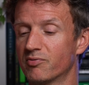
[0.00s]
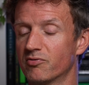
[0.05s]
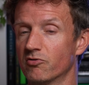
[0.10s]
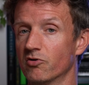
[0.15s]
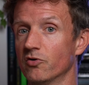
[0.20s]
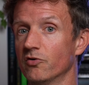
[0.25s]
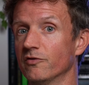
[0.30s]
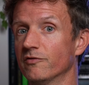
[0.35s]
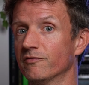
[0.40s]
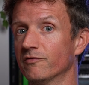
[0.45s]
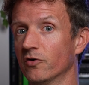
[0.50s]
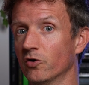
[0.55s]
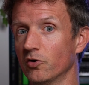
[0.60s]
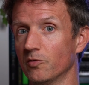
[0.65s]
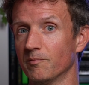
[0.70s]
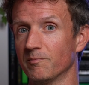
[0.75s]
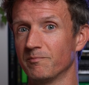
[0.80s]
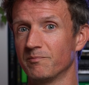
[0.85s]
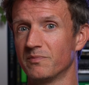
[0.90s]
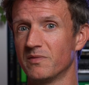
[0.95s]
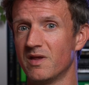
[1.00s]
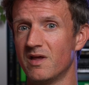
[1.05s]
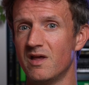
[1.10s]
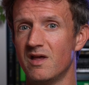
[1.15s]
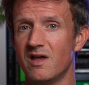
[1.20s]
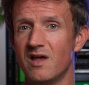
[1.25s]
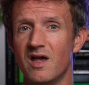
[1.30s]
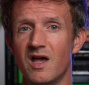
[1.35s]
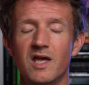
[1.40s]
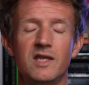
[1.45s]
Pro foam.
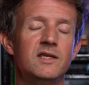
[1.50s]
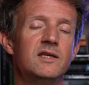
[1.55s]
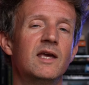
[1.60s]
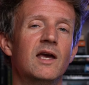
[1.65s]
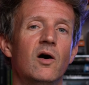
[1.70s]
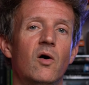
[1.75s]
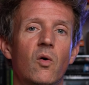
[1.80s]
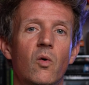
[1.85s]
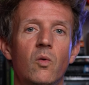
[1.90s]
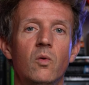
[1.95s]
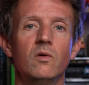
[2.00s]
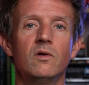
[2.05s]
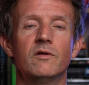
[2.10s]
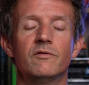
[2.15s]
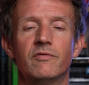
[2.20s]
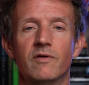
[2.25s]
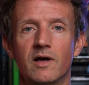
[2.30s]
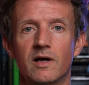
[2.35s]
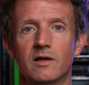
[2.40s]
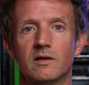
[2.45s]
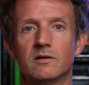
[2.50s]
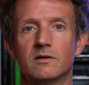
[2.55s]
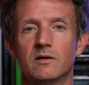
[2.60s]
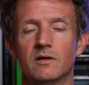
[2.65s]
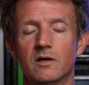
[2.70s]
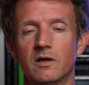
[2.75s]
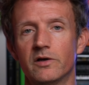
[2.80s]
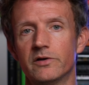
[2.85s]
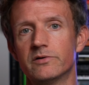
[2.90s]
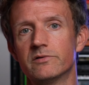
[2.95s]
And you get all of that
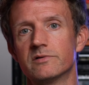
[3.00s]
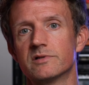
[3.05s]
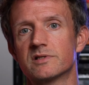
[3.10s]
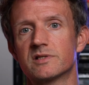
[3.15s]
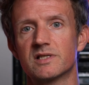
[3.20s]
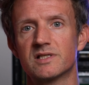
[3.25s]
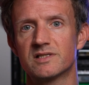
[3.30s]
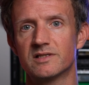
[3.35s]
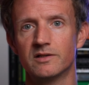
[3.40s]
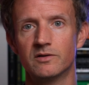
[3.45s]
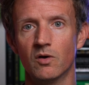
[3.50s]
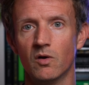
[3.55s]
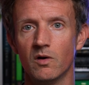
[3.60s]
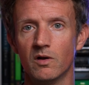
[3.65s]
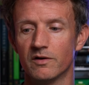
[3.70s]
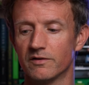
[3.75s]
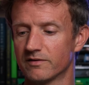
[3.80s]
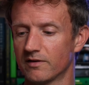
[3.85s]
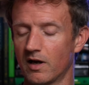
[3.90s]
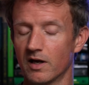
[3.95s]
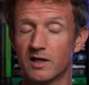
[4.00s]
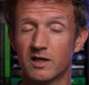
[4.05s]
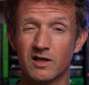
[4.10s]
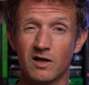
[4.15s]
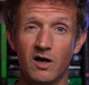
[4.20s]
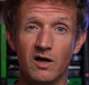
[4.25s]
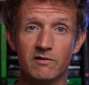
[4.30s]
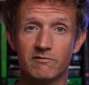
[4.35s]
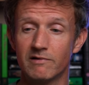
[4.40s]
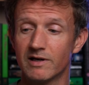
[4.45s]
at $160. I
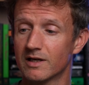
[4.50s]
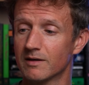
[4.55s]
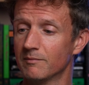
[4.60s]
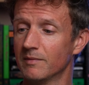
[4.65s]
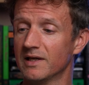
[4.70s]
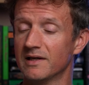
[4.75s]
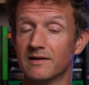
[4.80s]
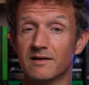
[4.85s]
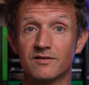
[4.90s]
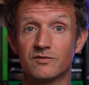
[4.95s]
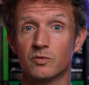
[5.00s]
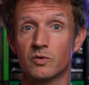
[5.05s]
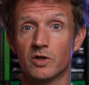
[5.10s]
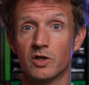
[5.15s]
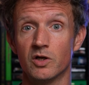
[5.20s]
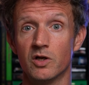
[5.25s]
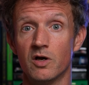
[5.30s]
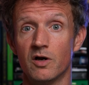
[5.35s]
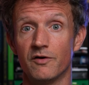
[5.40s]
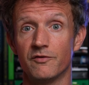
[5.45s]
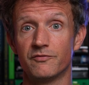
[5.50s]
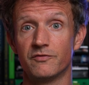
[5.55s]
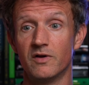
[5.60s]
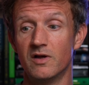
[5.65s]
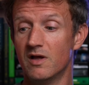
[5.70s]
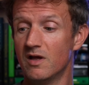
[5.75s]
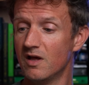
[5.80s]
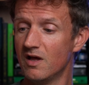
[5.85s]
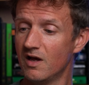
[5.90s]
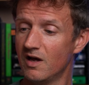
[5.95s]
can't recommend this one enough.
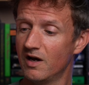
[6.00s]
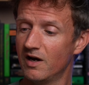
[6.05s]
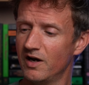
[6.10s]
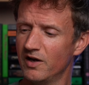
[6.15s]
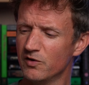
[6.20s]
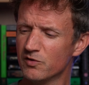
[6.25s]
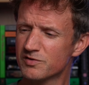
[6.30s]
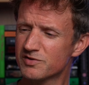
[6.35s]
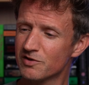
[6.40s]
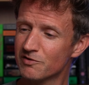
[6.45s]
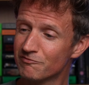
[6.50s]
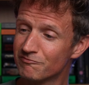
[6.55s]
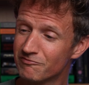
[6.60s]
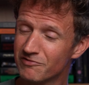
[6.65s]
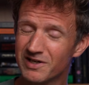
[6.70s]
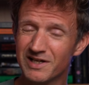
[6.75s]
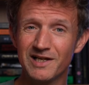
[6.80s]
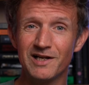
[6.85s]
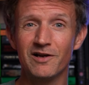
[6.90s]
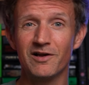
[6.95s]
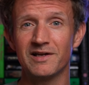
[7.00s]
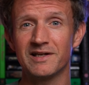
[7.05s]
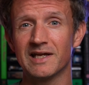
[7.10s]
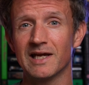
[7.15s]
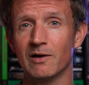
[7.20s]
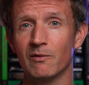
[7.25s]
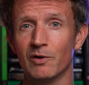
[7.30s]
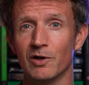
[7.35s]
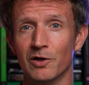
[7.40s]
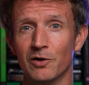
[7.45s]
I also really like
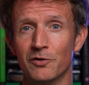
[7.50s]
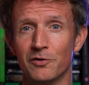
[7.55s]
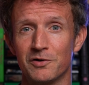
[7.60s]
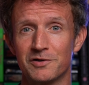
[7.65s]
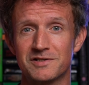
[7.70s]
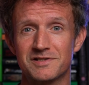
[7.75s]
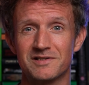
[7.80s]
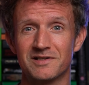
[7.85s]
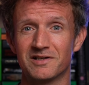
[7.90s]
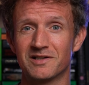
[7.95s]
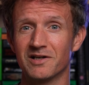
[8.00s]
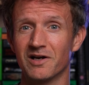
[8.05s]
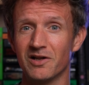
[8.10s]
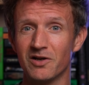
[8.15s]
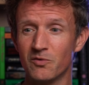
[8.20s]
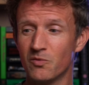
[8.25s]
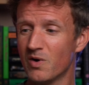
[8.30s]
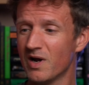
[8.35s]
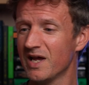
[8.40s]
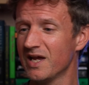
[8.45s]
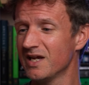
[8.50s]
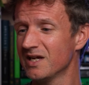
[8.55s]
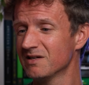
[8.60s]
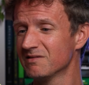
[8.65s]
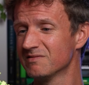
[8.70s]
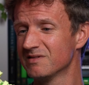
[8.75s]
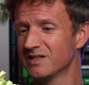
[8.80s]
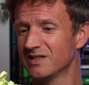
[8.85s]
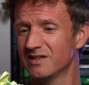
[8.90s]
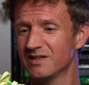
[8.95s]
how it looks, the colorway,
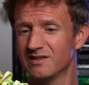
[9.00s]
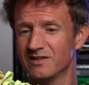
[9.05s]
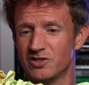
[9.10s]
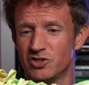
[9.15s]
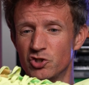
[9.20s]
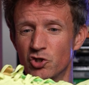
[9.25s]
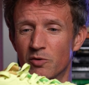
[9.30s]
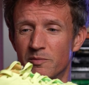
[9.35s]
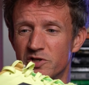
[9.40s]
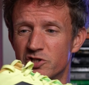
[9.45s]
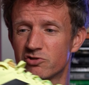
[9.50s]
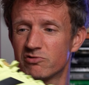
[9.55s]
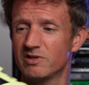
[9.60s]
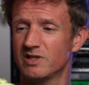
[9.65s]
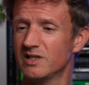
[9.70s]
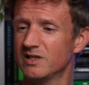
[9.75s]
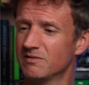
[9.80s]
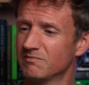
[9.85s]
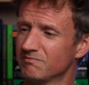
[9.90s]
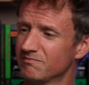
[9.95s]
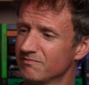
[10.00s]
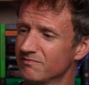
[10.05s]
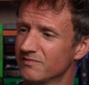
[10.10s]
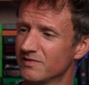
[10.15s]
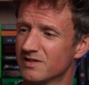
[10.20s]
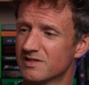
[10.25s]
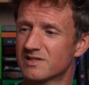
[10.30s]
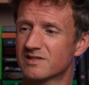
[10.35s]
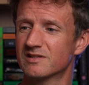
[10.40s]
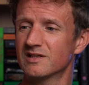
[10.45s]
the geometry,
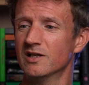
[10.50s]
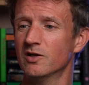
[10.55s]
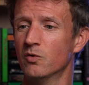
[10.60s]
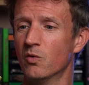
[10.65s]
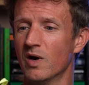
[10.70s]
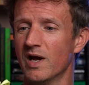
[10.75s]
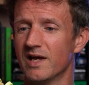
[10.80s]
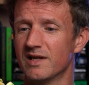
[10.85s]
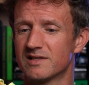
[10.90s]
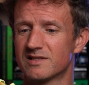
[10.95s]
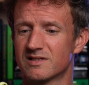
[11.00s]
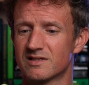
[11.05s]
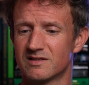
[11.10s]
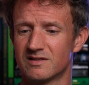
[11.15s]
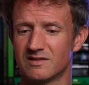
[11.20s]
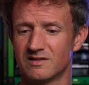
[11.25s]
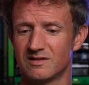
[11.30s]
the silhouette,